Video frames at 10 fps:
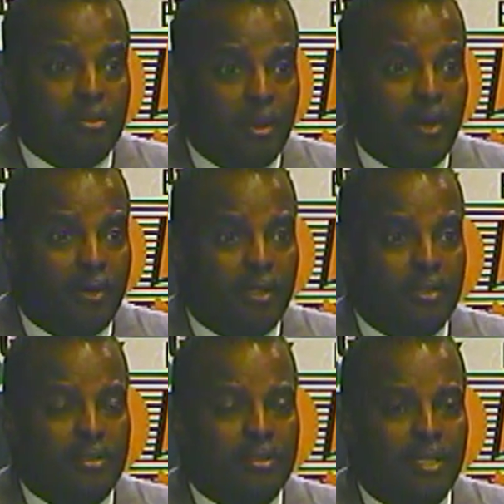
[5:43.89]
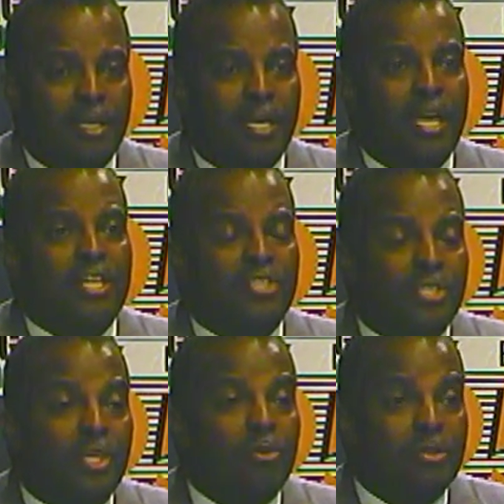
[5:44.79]
Americans, it's
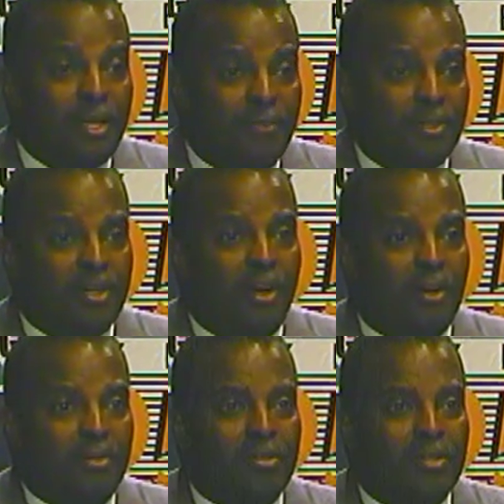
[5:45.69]
still difficult